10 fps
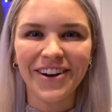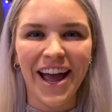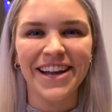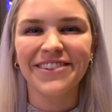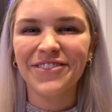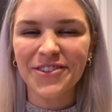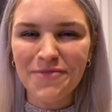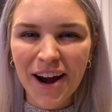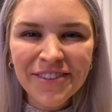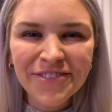Okay, for
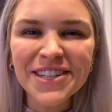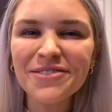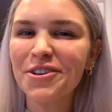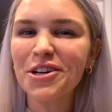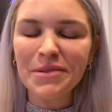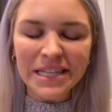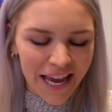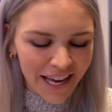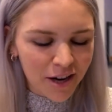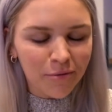breakfast, we're gonna be
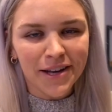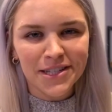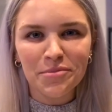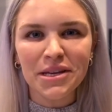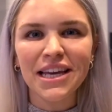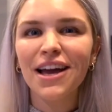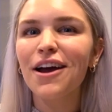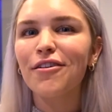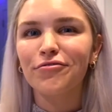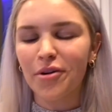taking a recipe
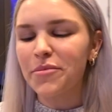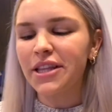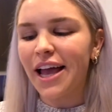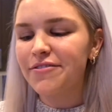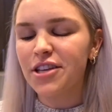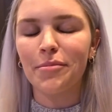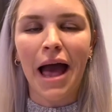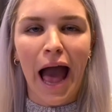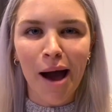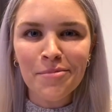from the Lifesum
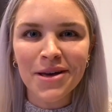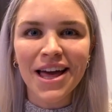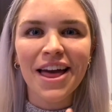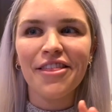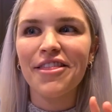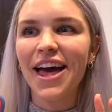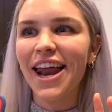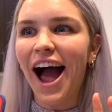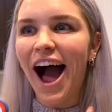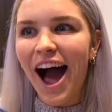app
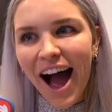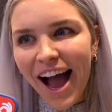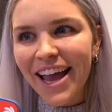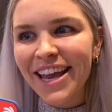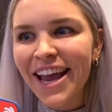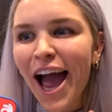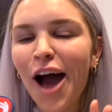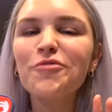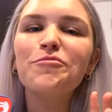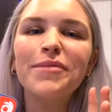that I
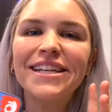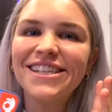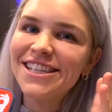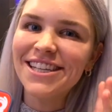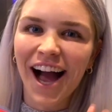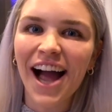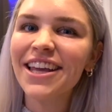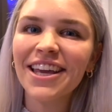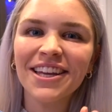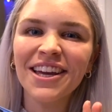have been
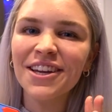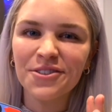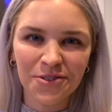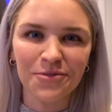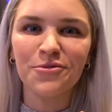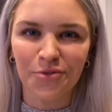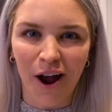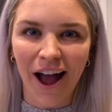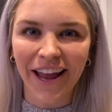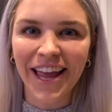dying to
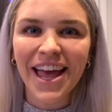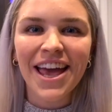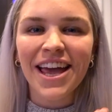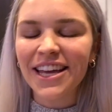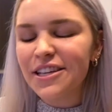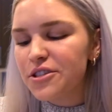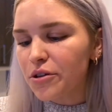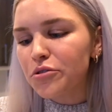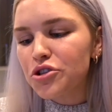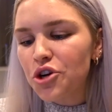try. It is
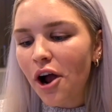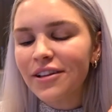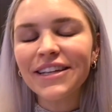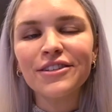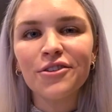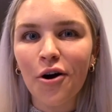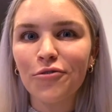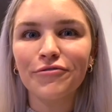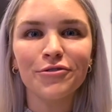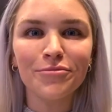their chocolate
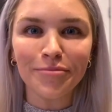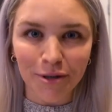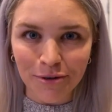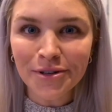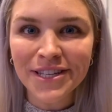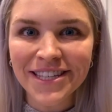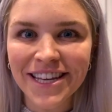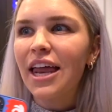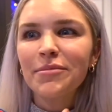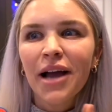tofu
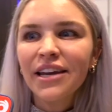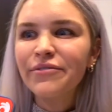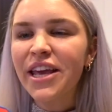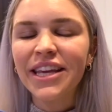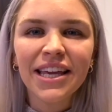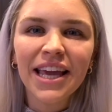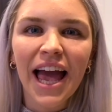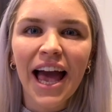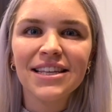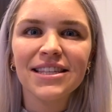mousse. And I'm kind of taking it
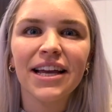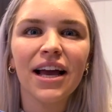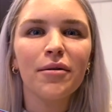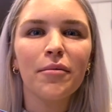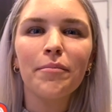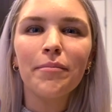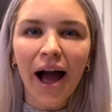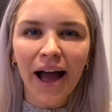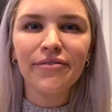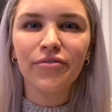as like
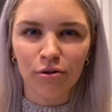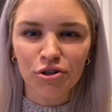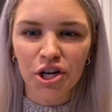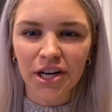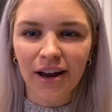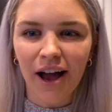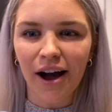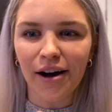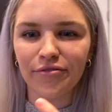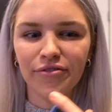my version
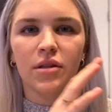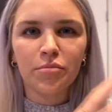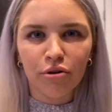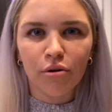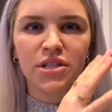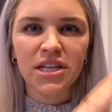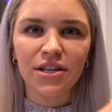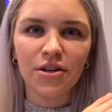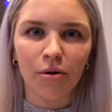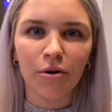of the
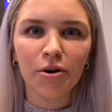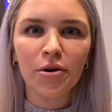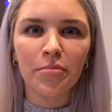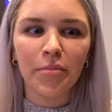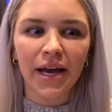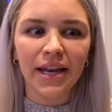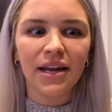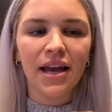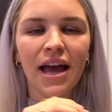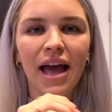protein yogurt, but
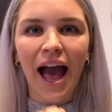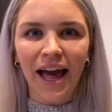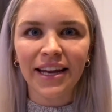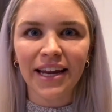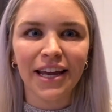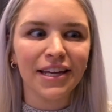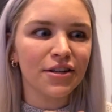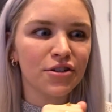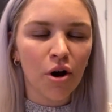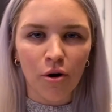adding
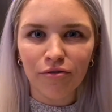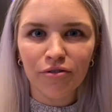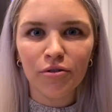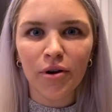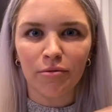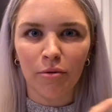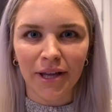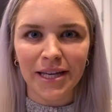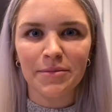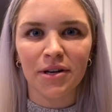in tofu in
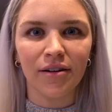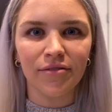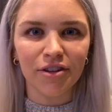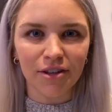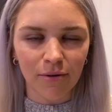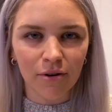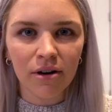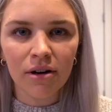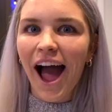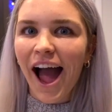replacement of the
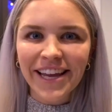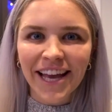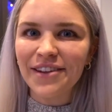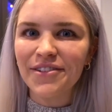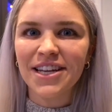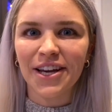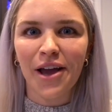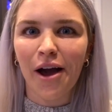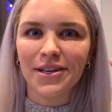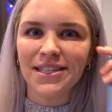yogurt. I can't even tell
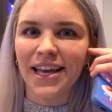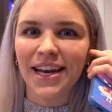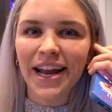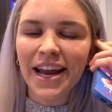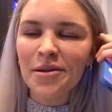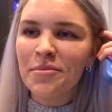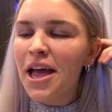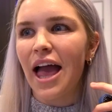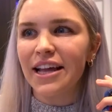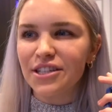you how excited I am
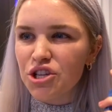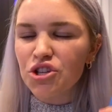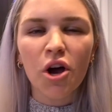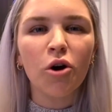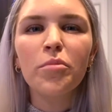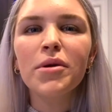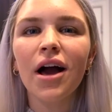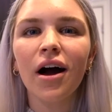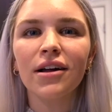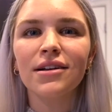and so
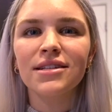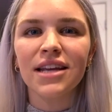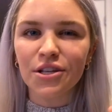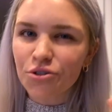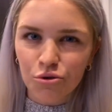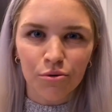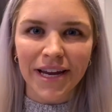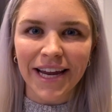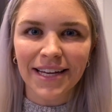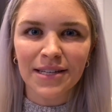beyond
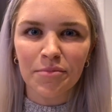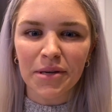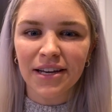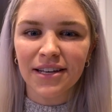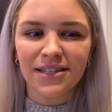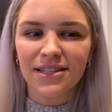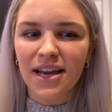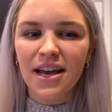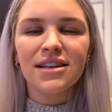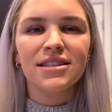intrigued, because
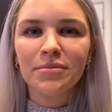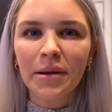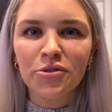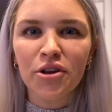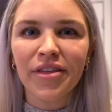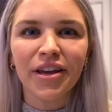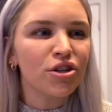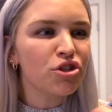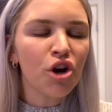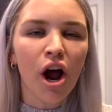sometimes you
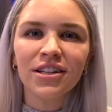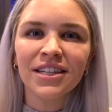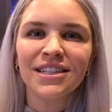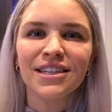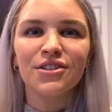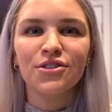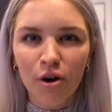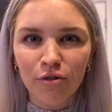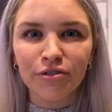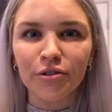think chocolate,
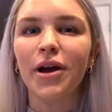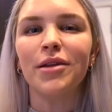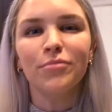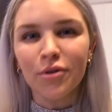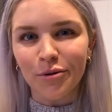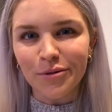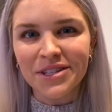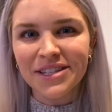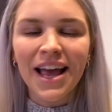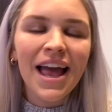tofu, and
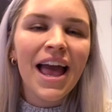mousse,